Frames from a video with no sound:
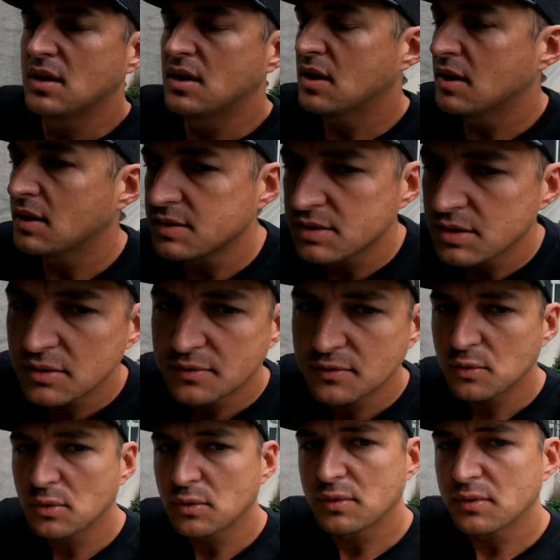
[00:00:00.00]
All right, so
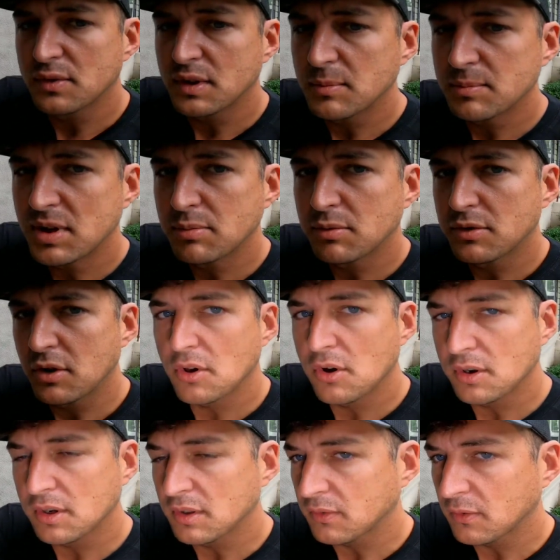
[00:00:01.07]
for the people in the
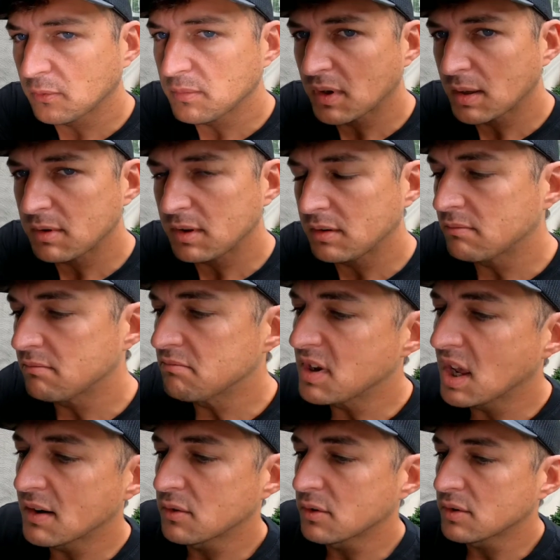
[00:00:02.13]
audience who've maybe
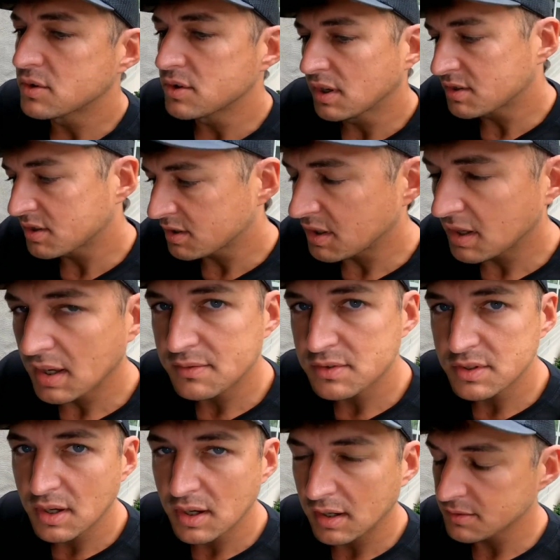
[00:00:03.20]
never adjusted an
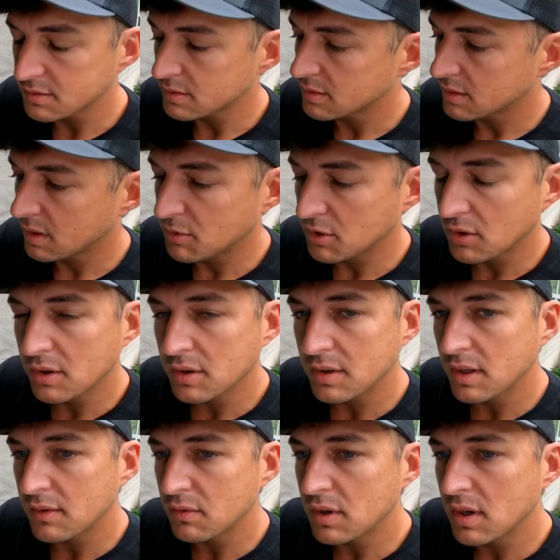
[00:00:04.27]
AFC housing, I'm going to go ahead
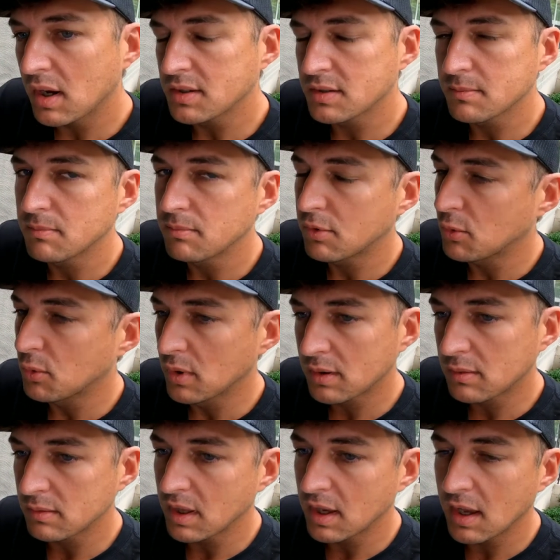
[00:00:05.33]
and give you guys a
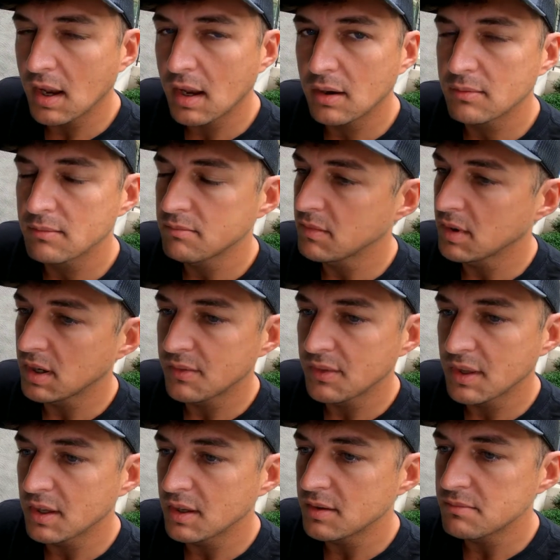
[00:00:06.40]
quick layout
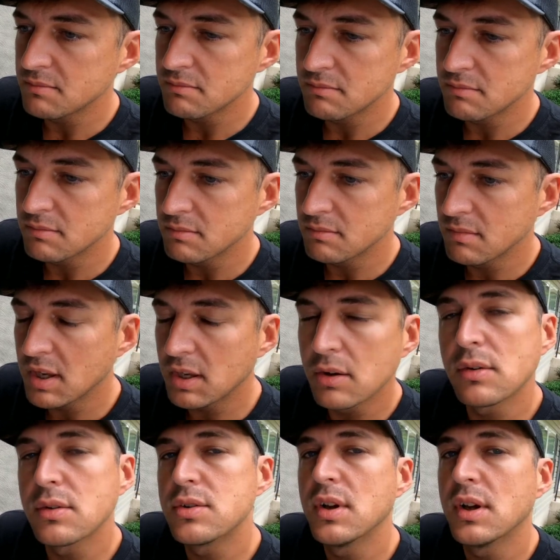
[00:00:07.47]
and then make
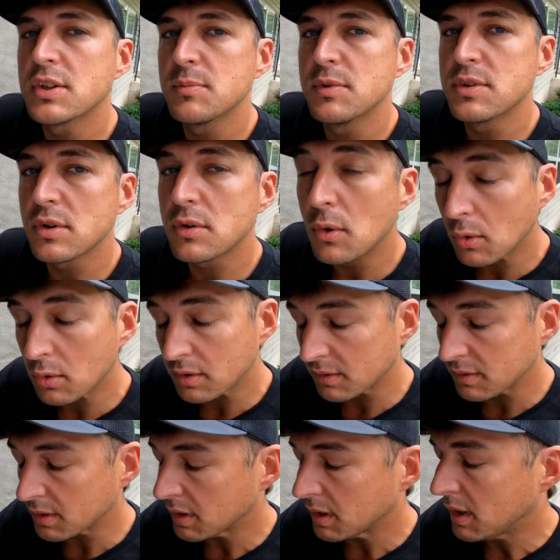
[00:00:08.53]
your adjustments
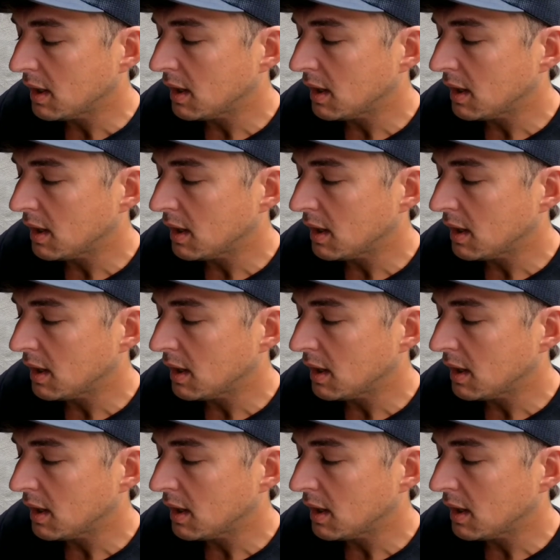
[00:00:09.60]
accordingly.